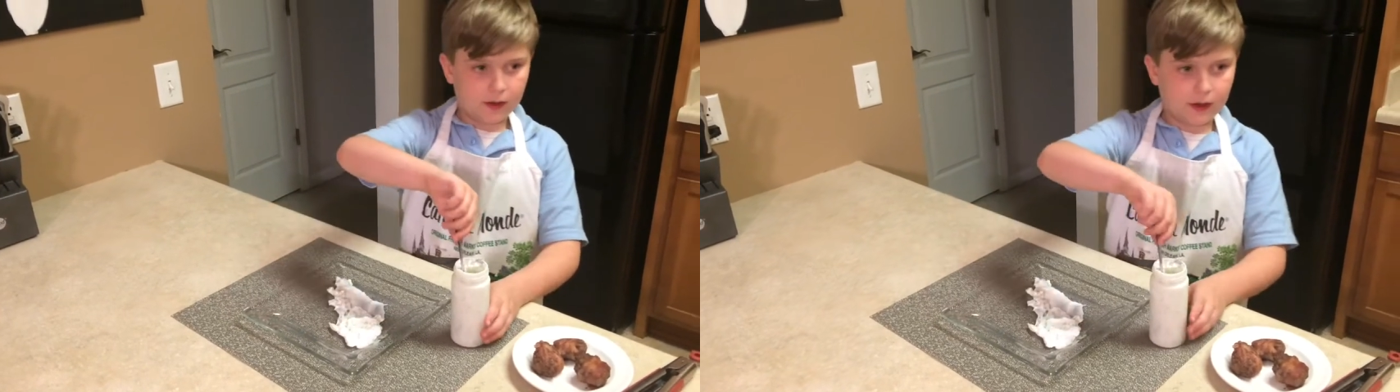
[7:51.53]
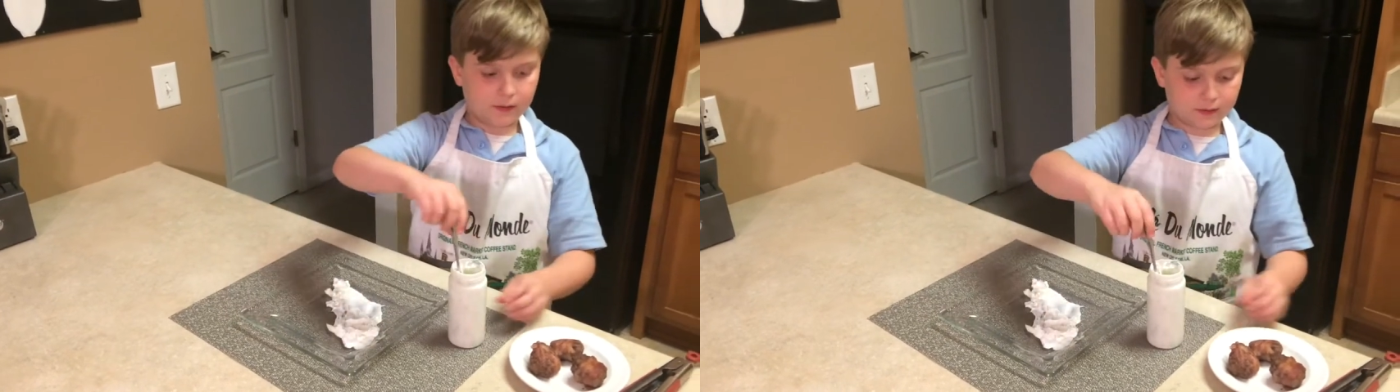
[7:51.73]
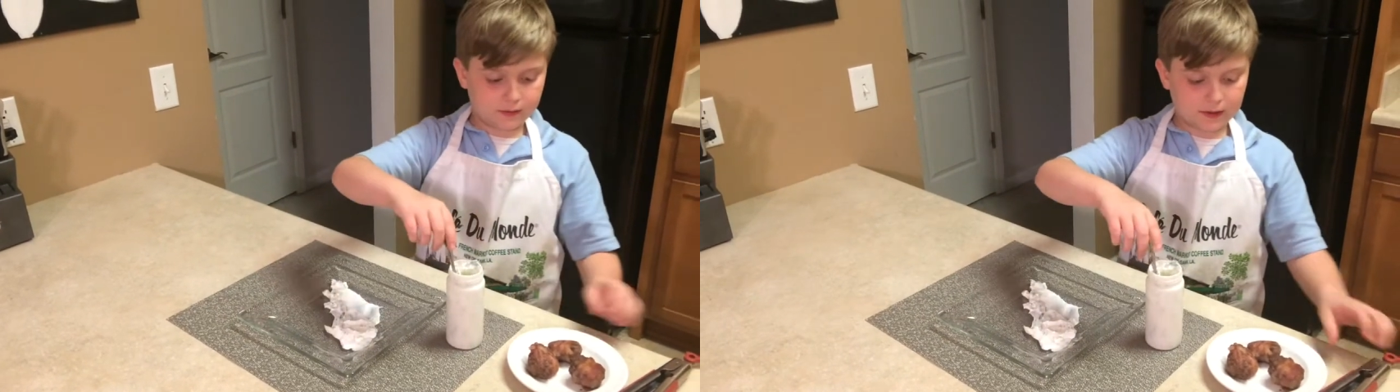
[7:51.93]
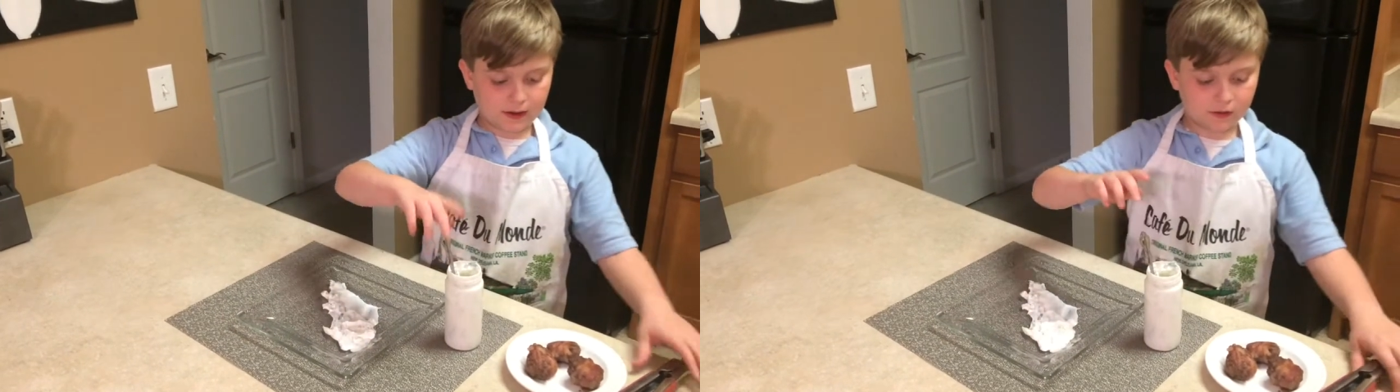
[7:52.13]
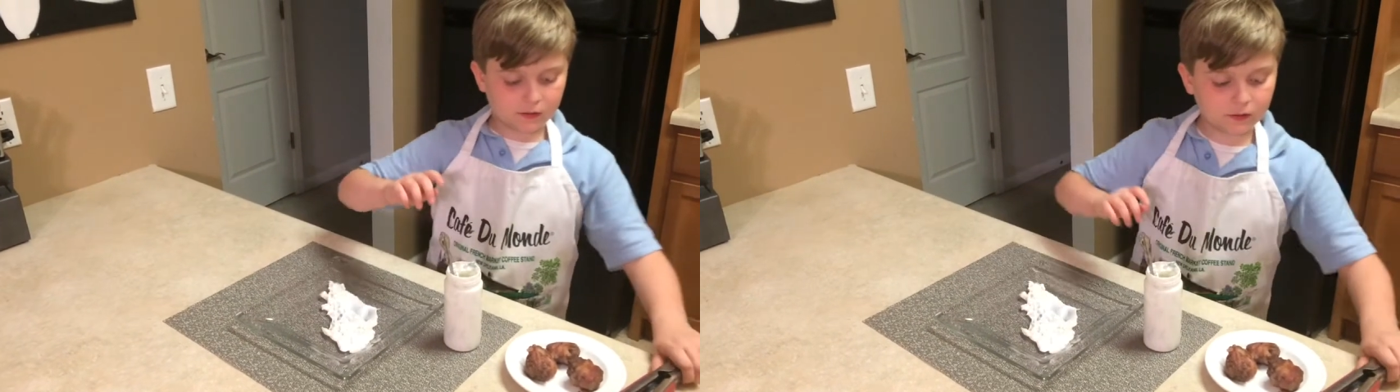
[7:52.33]
And
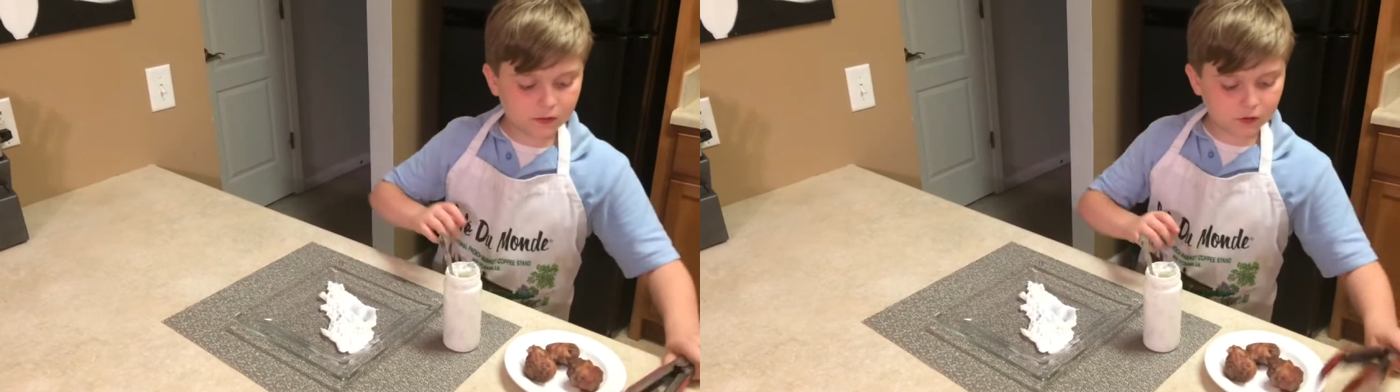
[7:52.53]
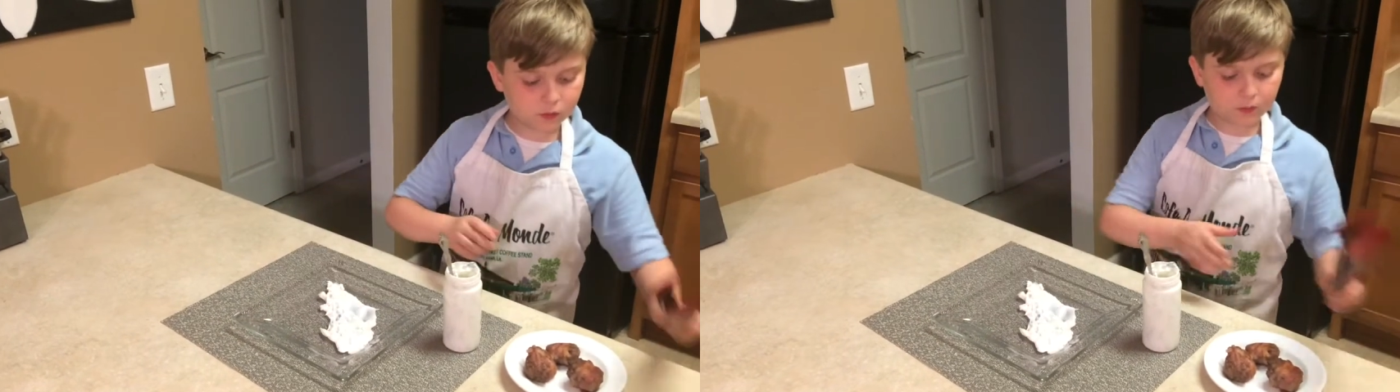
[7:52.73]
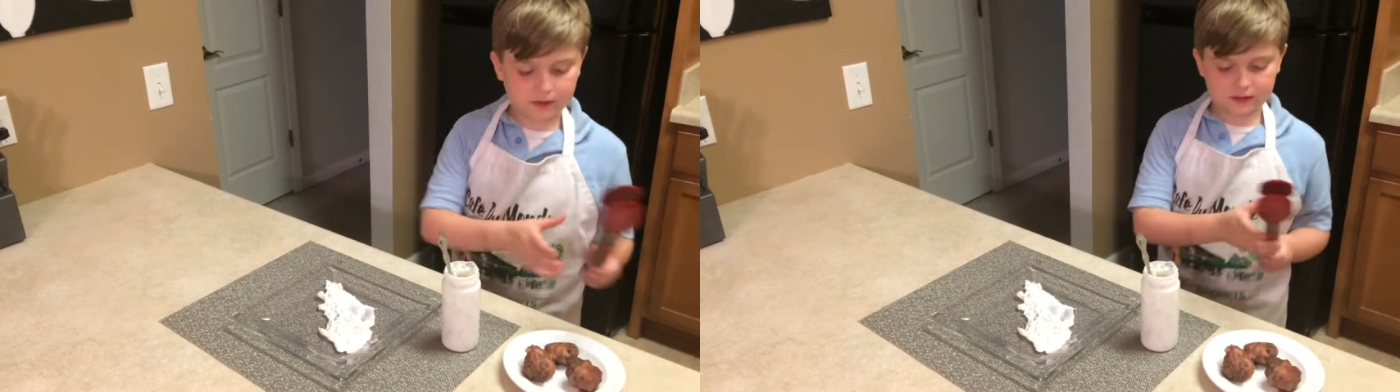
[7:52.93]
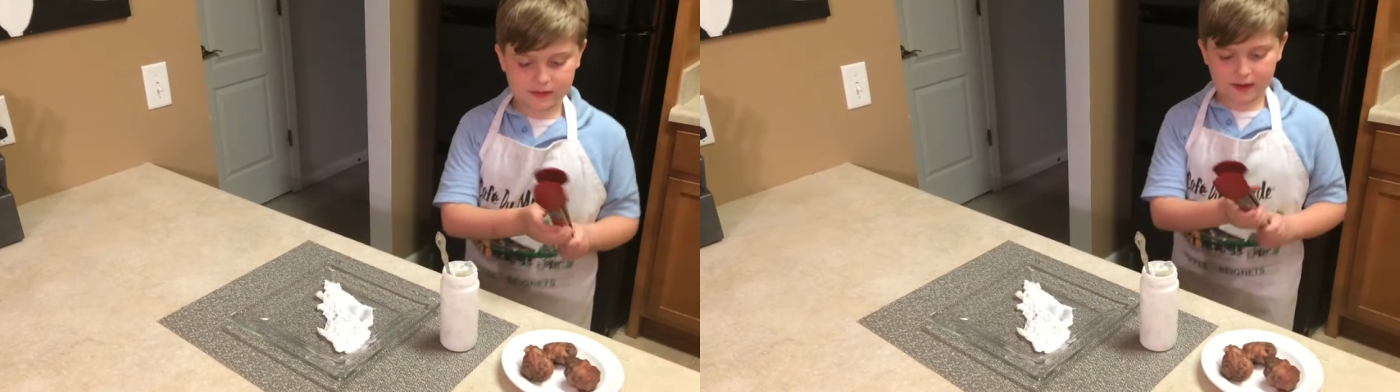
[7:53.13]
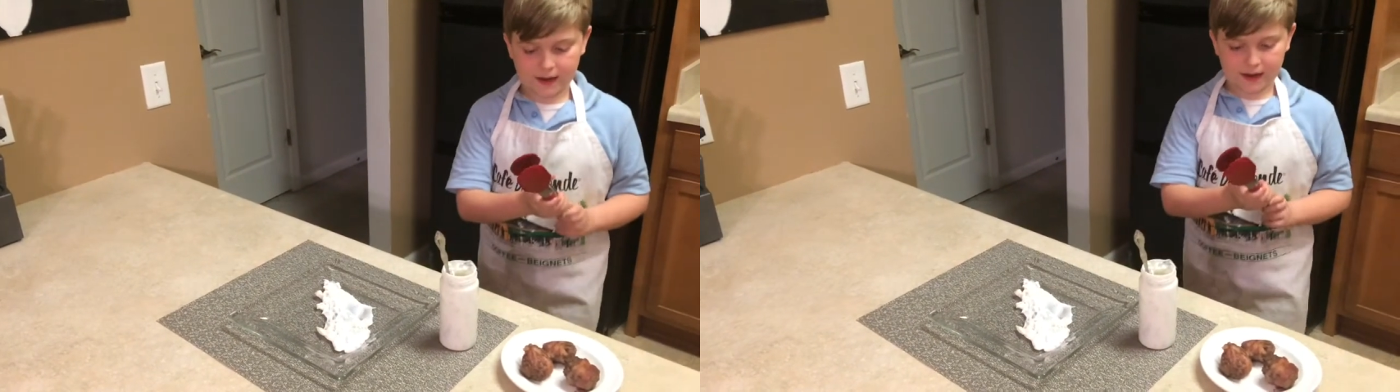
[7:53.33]
now you want
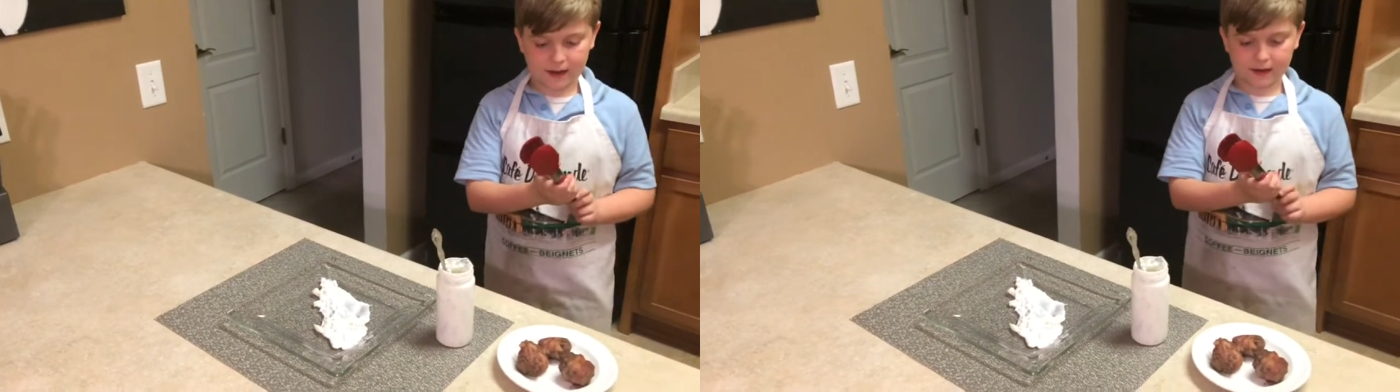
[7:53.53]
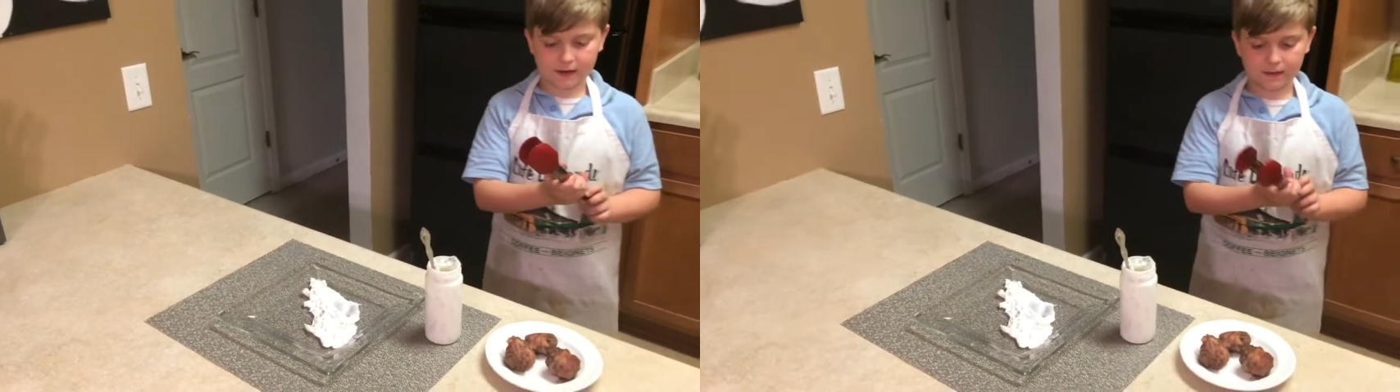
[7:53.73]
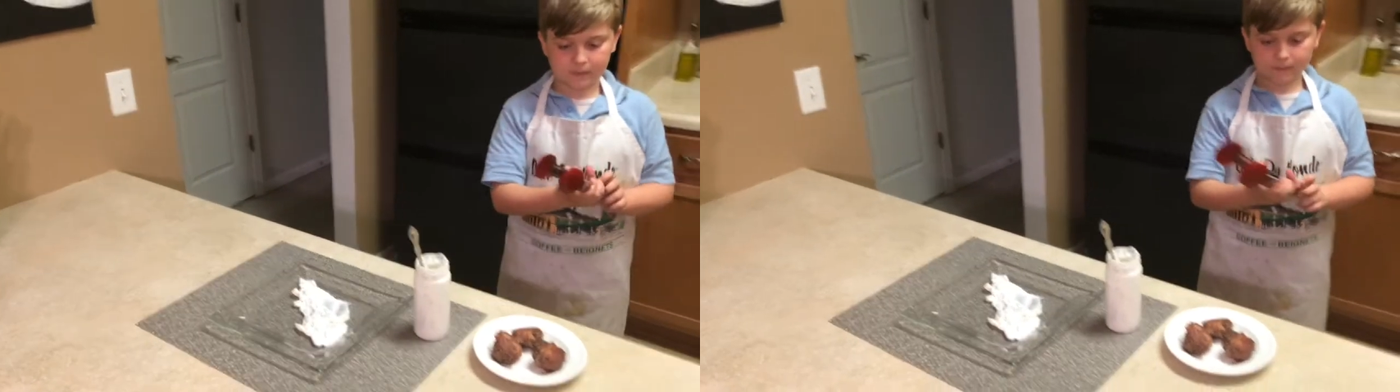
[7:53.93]
to add